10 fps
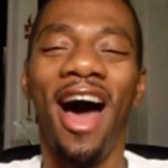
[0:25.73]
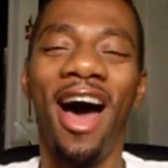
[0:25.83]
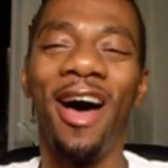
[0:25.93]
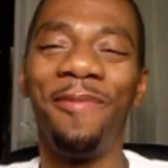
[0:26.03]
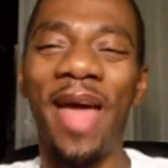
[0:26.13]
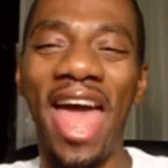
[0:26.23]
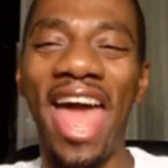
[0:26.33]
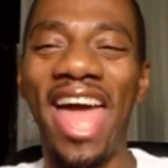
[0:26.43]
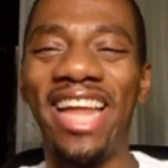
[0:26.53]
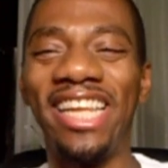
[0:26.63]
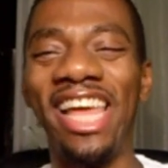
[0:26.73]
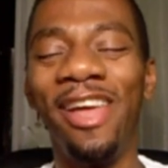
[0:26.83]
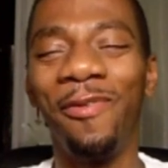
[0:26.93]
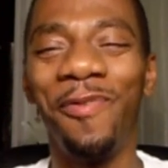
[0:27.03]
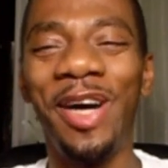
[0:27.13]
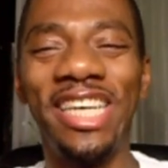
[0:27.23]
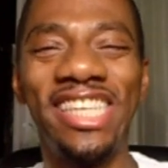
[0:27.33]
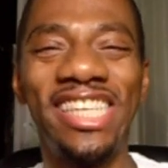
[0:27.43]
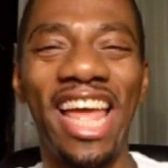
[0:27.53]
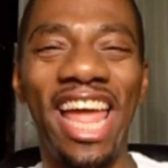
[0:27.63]
And it
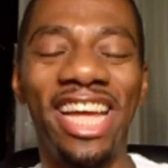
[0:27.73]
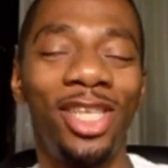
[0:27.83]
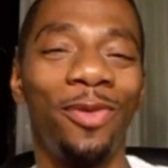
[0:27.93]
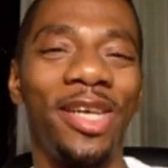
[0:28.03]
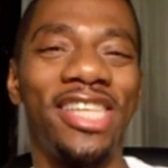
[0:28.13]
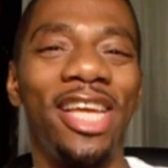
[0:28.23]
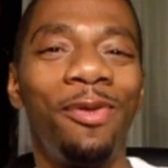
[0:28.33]
was interesting.